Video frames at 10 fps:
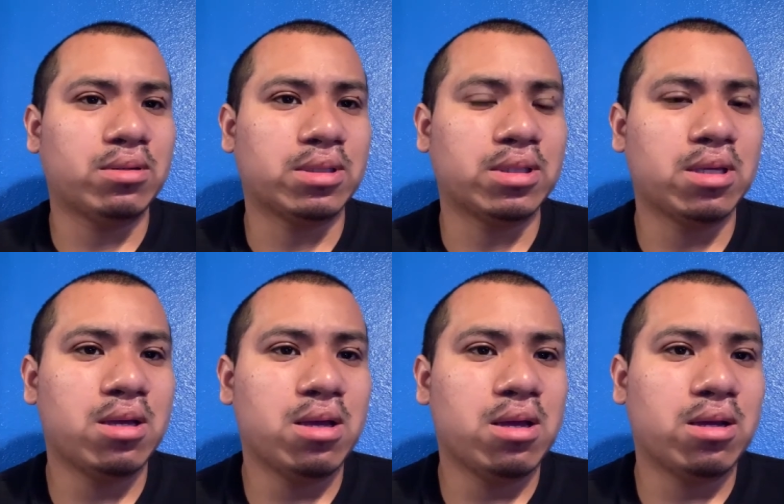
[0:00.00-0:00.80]
Just
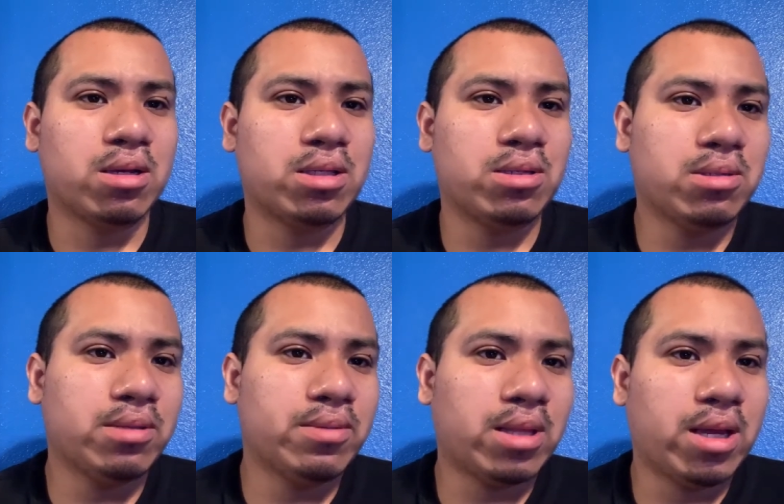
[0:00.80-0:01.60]
continue
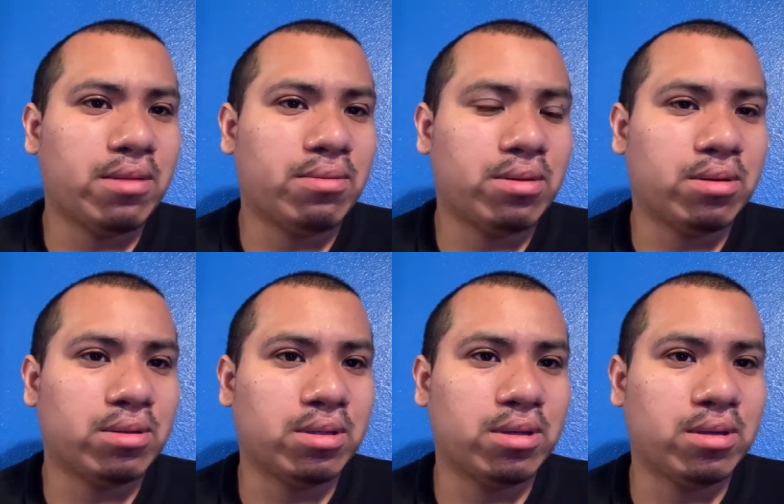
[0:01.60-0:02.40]
living life, you know.